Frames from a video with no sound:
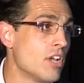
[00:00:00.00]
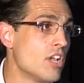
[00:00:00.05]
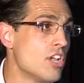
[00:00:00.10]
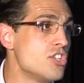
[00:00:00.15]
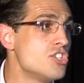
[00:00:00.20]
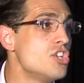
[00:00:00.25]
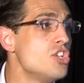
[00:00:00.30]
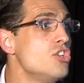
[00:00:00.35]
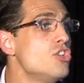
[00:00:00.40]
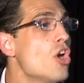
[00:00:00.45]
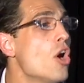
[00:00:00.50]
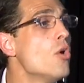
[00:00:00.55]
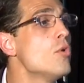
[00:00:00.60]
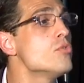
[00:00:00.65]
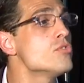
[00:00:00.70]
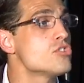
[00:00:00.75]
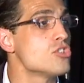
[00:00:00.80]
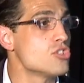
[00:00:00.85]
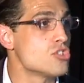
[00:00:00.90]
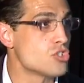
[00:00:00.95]
She
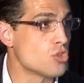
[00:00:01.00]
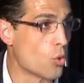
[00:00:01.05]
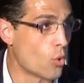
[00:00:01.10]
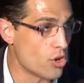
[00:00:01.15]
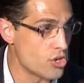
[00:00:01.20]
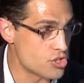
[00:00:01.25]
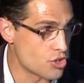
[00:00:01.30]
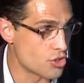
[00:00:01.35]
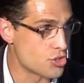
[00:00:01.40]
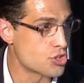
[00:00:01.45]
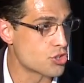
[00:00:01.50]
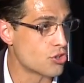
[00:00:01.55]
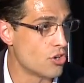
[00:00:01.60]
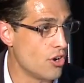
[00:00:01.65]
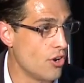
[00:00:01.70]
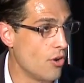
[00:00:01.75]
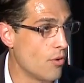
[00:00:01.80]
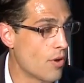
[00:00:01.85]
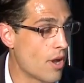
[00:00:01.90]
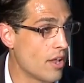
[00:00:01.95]
knows the stories are
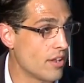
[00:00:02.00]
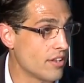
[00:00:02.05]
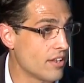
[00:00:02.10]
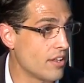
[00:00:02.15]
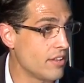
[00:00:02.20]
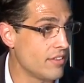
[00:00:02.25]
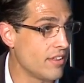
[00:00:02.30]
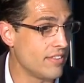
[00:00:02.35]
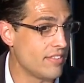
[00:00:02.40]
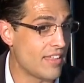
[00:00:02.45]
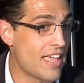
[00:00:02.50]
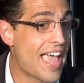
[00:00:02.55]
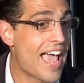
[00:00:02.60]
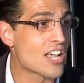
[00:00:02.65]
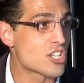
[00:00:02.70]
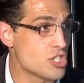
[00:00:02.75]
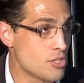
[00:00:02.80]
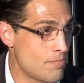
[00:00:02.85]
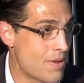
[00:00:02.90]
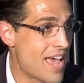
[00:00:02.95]
true. They
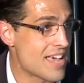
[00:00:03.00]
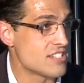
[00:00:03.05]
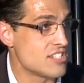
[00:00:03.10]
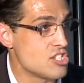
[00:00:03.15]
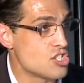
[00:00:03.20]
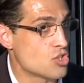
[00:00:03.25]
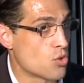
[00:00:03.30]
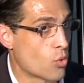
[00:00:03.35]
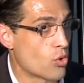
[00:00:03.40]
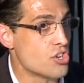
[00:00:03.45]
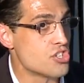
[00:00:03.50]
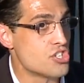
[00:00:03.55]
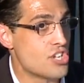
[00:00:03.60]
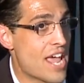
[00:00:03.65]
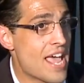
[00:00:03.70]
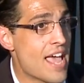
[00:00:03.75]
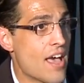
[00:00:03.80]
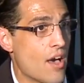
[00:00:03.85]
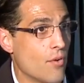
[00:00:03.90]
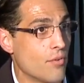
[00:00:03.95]
actually pass these stories
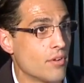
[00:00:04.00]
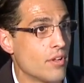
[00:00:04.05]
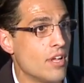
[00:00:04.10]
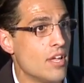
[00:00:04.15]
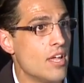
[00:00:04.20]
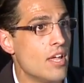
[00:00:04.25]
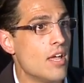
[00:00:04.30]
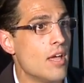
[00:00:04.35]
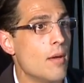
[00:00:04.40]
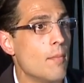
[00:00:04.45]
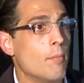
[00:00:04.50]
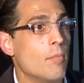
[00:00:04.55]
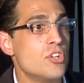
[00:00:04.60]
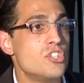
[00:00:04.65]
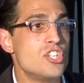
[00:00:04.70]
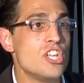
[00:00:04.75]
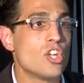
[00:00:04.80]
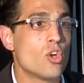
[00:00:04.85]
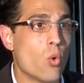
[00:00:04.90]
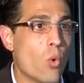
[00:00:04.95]
down. But
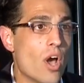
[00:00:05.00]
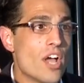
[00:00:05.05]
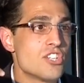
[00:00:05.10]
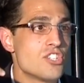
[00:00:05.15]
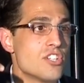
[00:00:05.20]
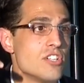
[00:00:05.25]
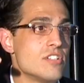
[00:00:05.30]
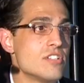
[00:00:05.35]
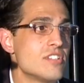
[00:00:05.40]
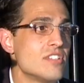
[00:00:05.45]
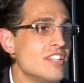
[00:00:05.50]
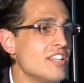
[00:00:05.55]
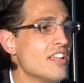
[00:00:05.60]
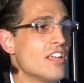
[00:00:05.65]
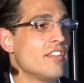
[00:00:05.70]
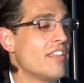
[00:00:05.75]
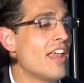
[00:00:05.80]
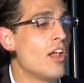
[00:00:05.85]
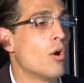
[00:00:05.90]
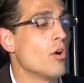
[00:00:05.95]
she questions,
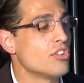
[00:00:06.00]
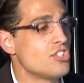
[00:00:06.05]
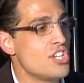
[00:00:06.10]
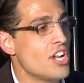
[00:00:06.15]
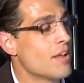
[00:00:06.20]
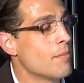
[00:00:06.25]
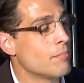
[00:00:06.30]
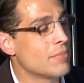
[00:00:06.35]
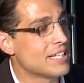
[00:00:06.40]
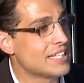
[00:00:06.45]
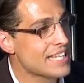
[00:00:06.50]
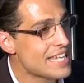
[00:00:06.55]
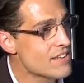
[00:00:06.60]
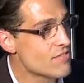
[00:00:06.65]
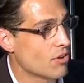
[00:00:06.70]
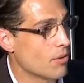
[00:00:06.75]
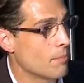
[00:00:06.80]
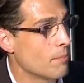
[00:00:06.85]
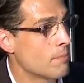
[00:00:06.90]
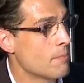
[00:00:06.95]
she doesn't believe
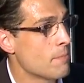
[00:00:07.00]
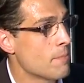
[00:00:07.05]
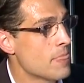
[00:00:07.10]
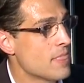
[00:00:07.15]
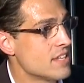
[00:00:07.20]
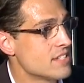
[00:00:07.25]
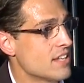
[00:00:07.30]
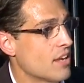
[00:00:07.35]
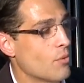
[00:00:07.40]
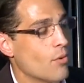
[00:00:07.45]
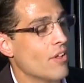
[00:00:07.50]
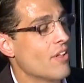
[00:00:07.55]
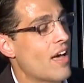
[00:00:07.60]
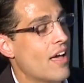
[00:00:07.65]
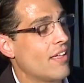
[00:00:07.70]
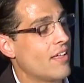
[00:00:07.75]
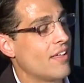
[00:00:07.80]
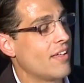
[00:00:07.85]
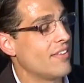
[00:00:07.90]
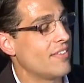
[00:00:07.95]
them. It's like, well,
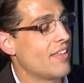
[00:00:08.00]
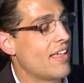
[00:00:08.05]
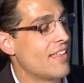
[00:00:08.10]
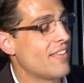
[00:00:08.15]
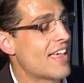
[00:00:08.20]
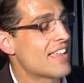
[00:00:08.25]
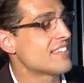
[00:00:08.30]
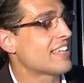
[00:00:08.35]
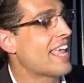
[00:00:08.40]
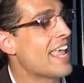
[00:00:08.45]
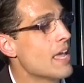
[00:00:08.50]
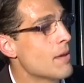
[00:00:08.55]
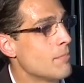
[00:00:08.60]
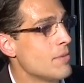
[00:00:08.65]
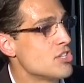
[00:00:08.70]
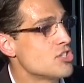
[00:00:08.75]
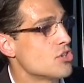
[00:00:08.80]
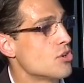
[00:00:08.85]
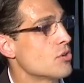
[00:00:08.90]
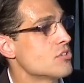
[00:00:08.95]
that can't be
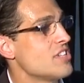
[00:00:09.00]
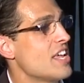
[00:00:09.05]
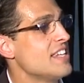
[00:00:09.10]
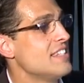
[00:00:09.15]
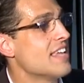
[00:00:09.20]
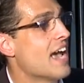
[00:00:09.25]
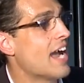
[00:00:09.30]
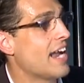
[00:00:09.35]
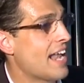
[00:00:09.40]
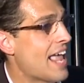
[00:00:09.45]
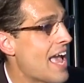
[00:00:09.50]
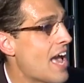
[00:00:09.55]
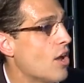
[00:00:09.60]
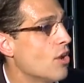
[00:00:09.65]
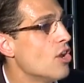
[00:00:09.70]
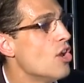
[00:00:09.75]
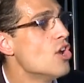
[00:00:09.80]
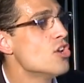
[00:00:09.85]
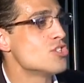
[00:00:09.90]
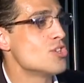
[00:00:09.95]
true because they died
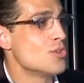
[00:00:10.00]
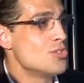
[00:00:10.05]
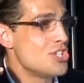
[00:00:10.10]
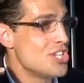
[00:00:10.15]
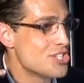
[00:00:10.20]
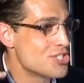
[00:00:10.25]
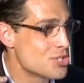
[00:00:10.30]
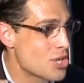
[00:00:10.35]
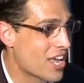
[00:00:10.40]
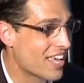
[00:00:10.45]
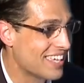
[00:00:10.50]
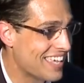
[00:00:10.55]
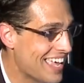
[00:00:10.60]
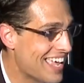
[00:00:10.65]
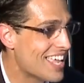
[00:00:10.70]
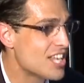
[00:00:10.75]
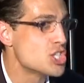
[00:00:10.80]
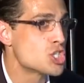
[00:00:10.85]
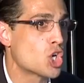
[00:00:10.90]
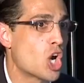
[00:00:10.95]
out. So she's,
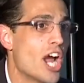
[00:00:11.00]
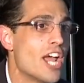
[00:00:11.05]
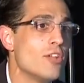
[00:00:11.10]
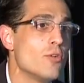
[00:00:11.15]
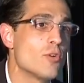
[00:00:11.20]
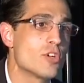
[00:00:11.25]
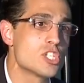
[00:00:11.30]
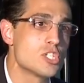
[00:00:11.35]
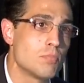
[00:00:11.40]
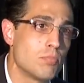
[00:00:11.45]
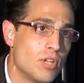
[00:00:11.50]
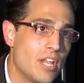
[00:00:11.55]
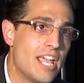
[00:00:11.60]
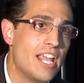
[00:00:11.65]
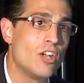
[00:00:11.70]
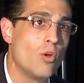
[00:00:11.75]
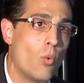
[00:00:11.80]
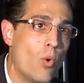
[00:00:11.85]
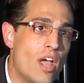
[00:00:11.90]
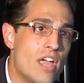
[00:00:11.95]
again, trying to
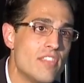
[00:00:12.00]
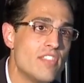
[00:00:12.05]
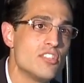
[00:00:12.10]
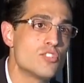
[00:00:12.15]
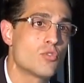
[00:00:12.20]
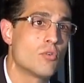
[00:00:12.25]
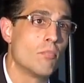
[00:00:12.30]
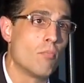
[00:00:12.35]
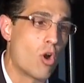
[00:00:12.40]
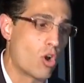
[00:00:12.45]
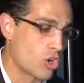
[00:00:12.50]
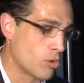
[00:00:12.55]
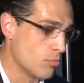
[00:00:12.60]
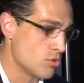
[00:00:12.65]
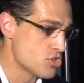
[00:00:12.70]
explain away these remarkable